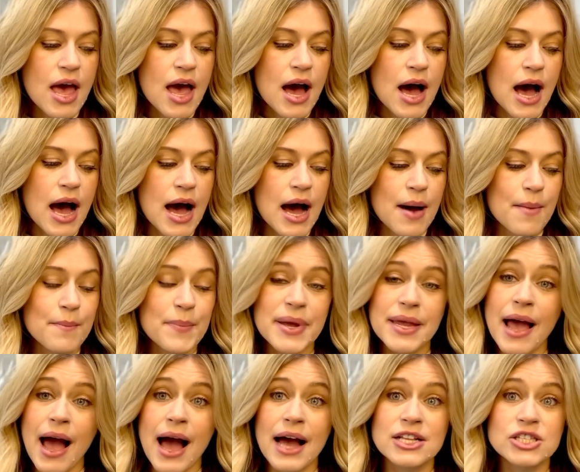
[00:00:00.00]
But
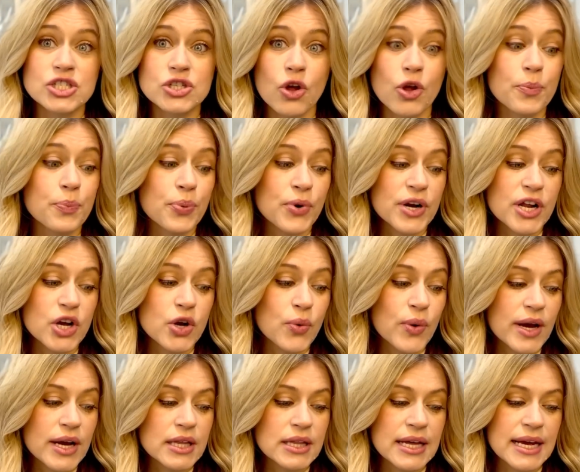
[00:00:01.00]
yeah, it sold pretty
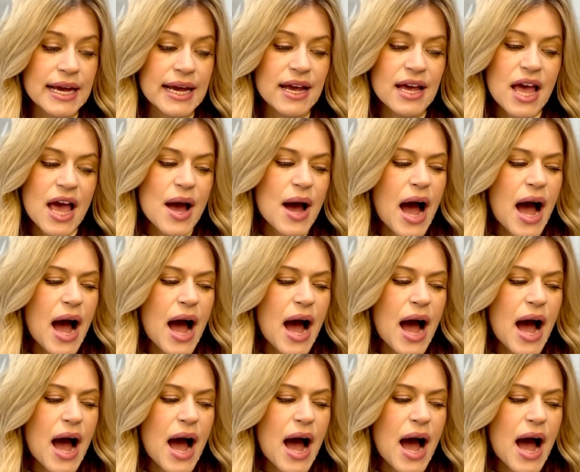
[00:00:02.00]
quickly.